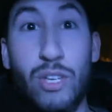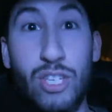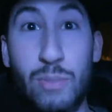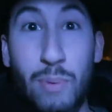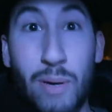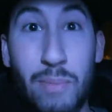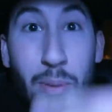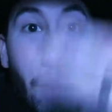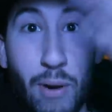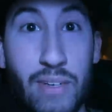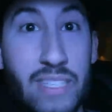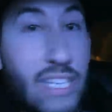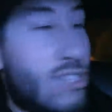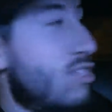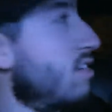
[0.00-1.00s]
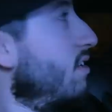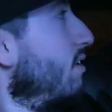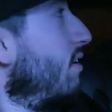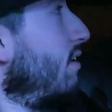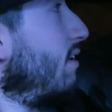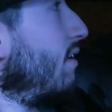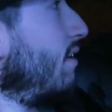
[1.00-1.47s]
you just put up the partition.
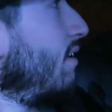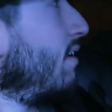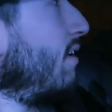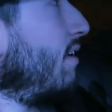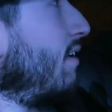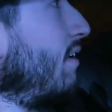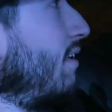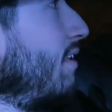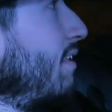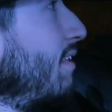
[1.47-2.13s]
But